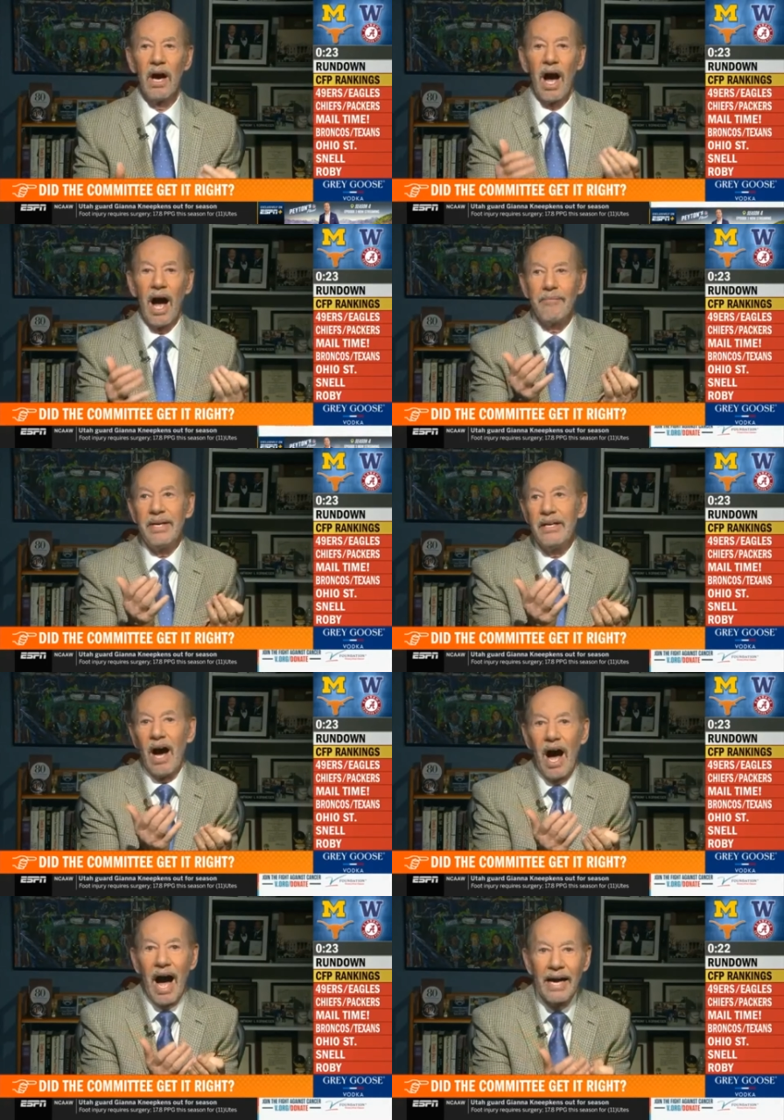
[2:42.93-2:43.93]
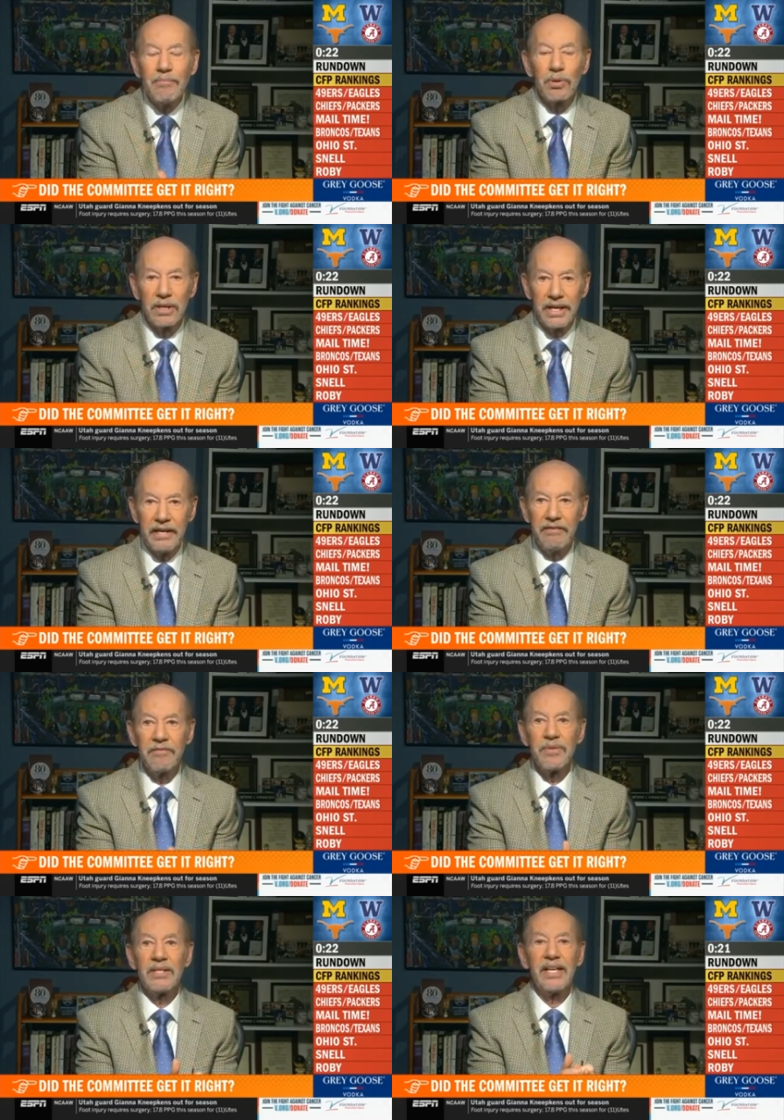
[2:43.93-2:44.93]
I mean, I believe
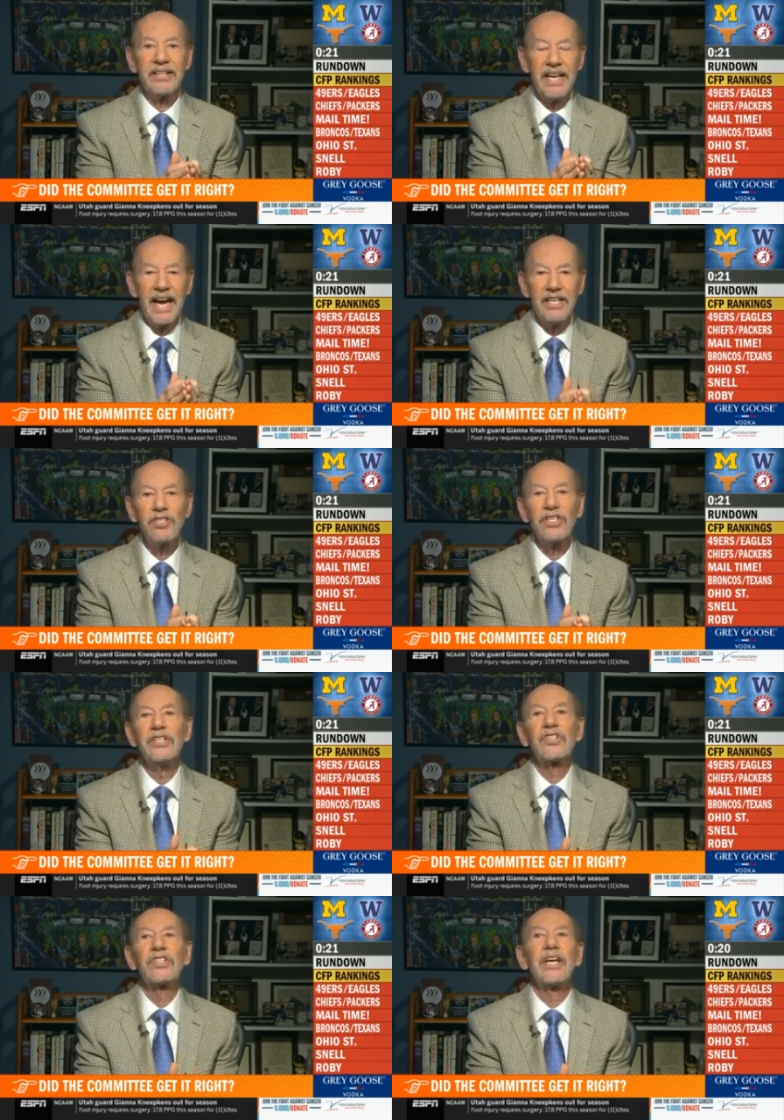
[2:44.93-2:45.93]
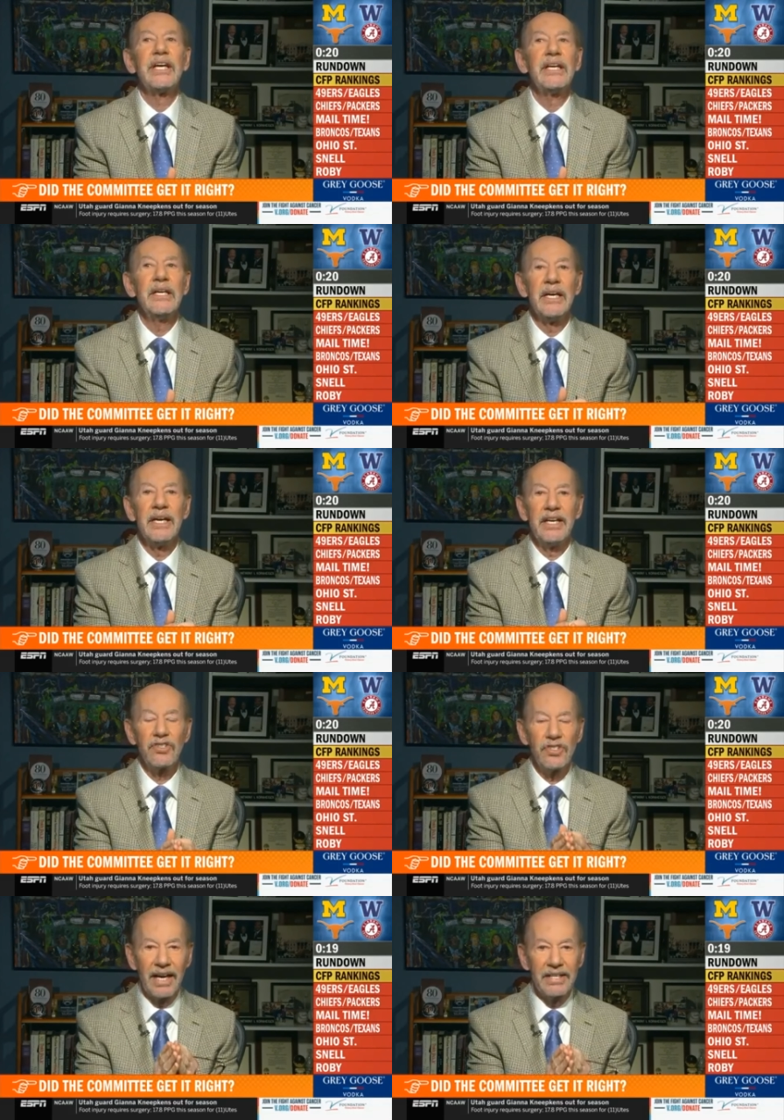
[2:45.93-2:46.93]
that the ACC is
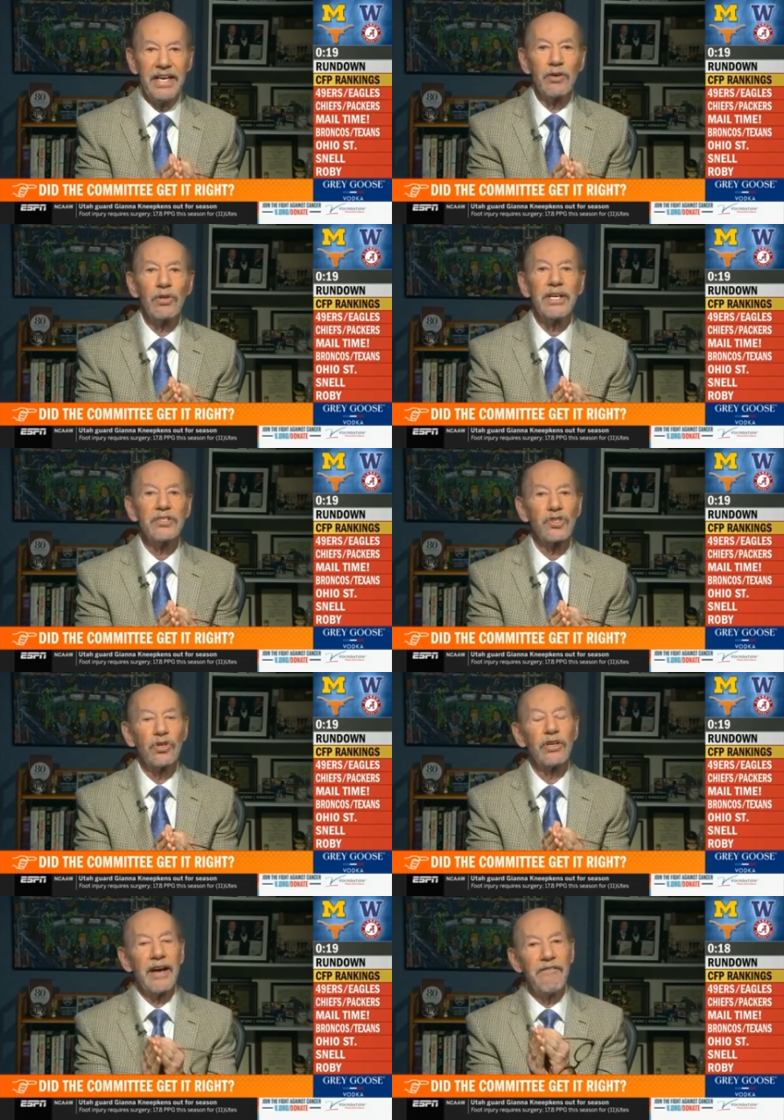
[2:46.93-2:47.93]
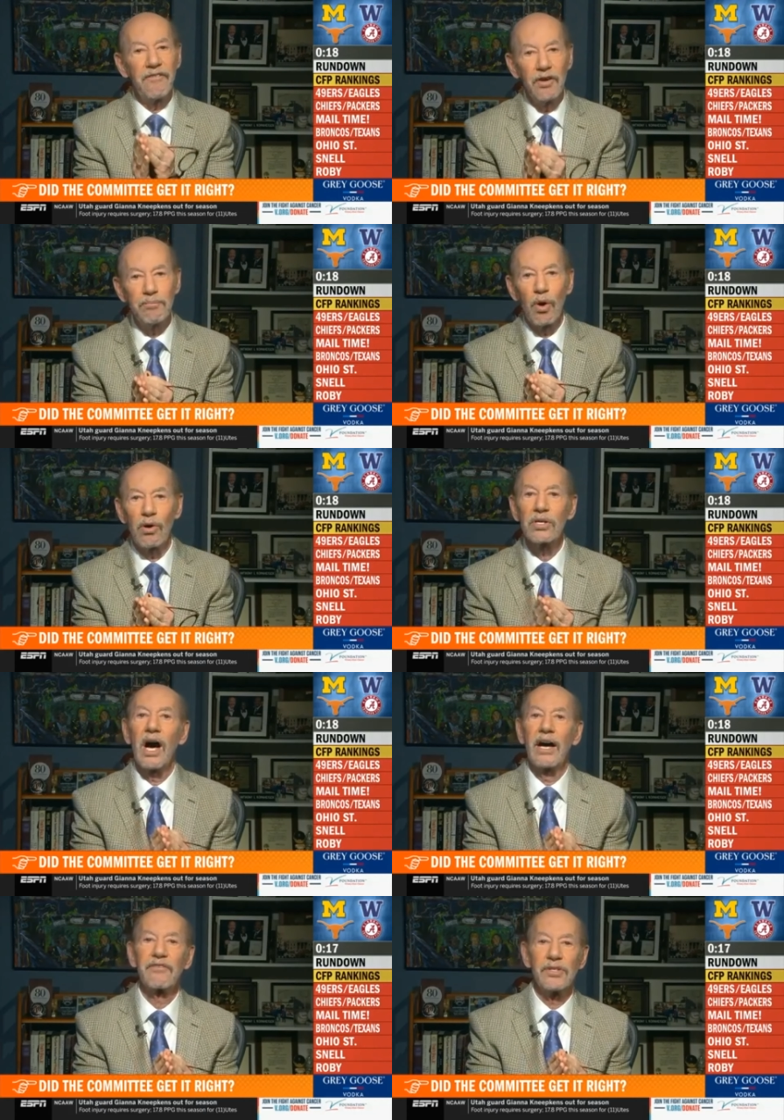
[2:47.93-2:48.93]
not nearly as good a football
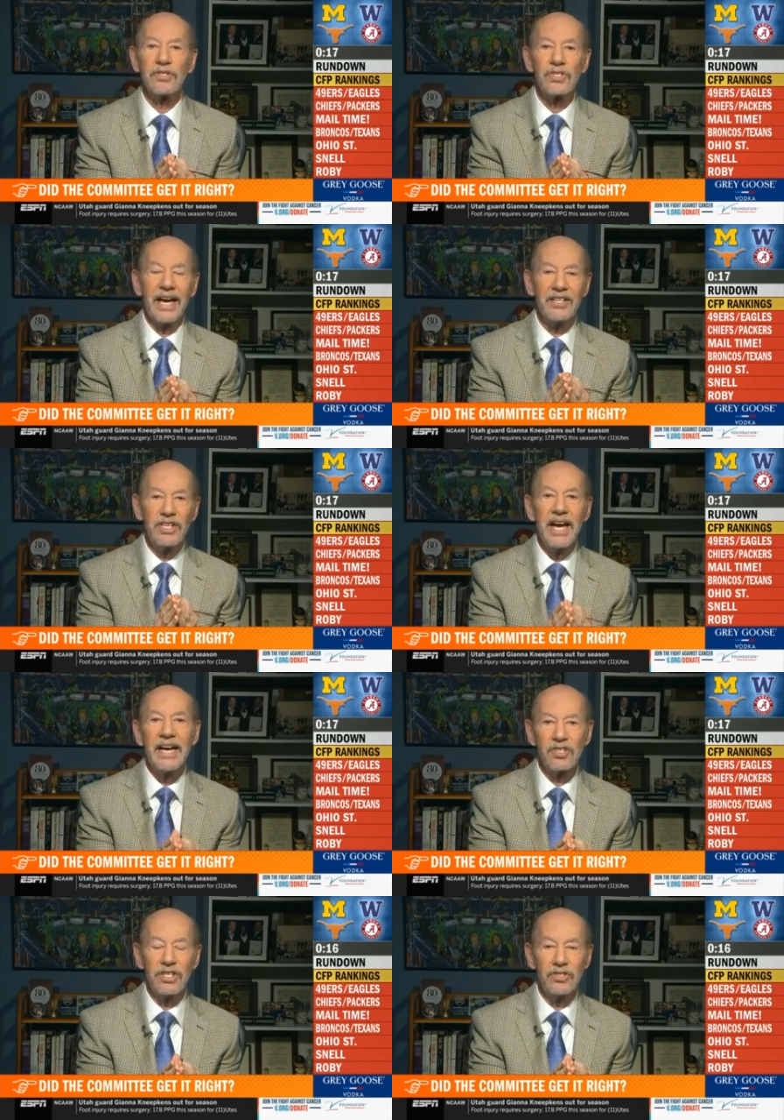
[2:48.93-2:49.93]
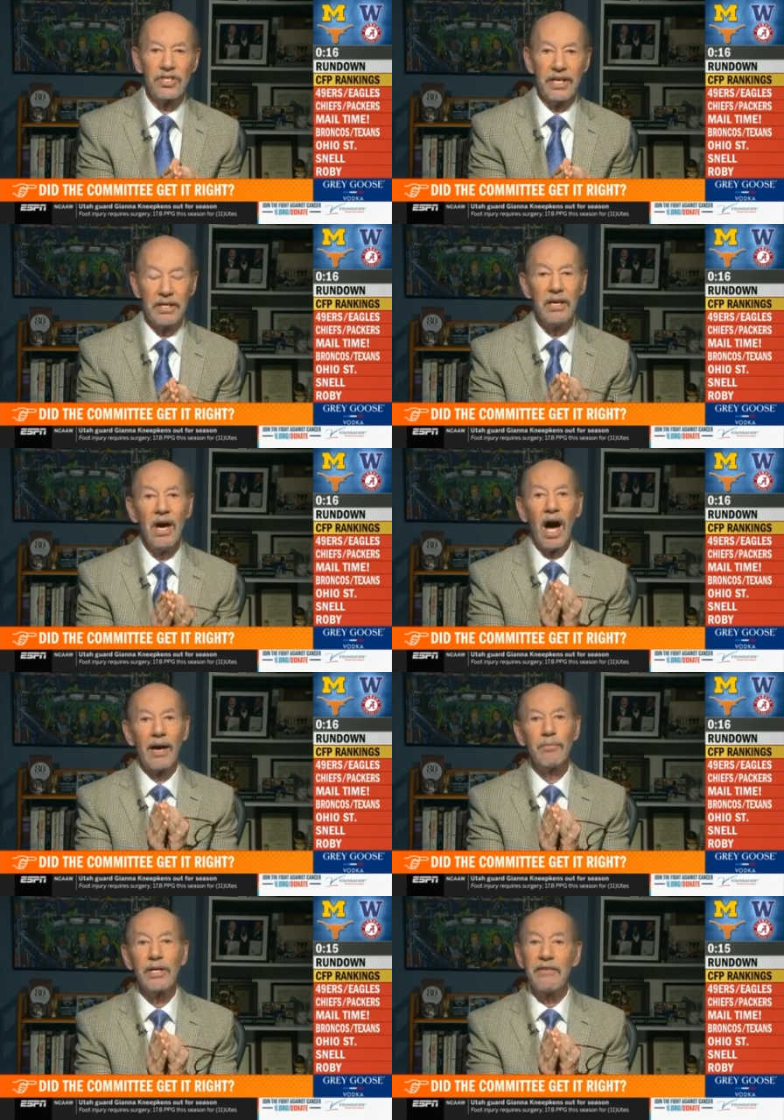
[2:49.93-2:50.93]
conference as the SEC.
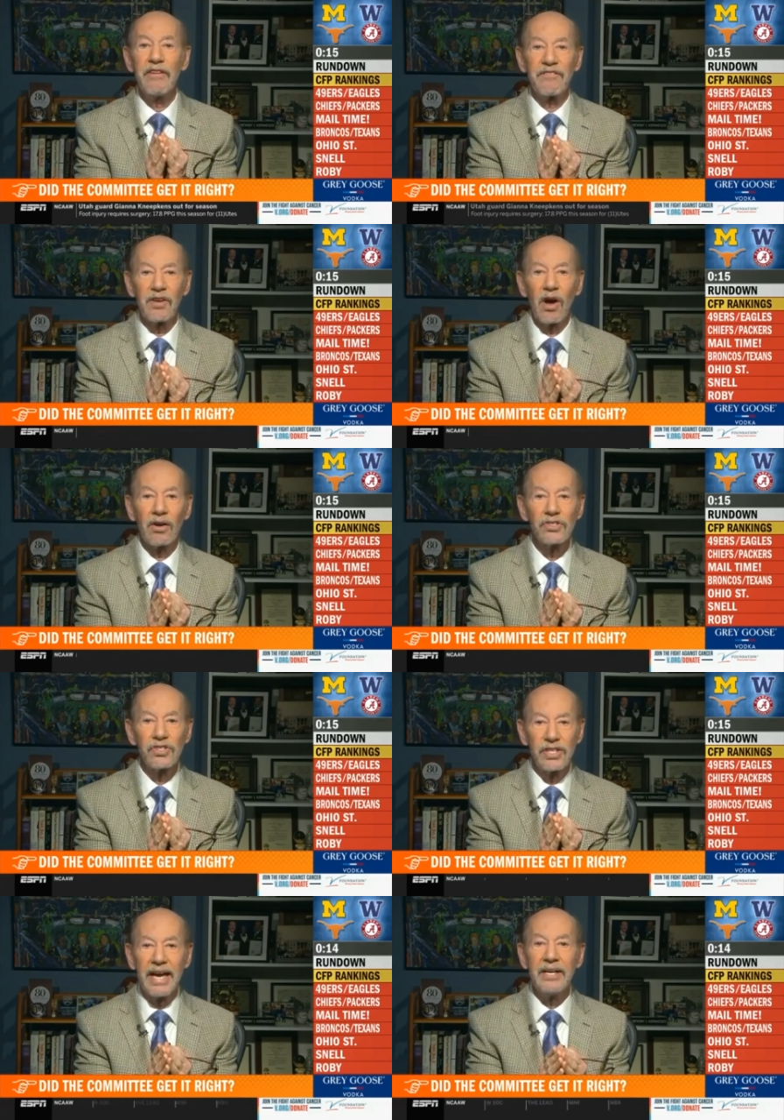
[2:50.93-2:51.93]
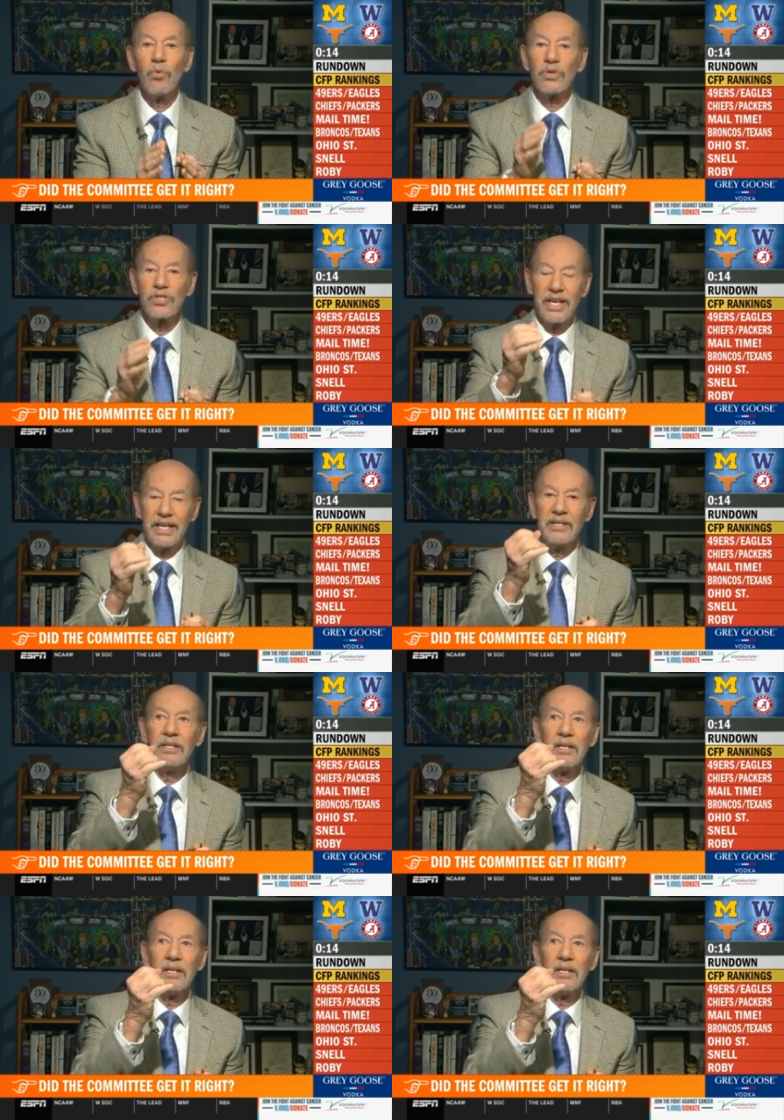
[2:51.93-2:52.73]
I believe if Florida State was in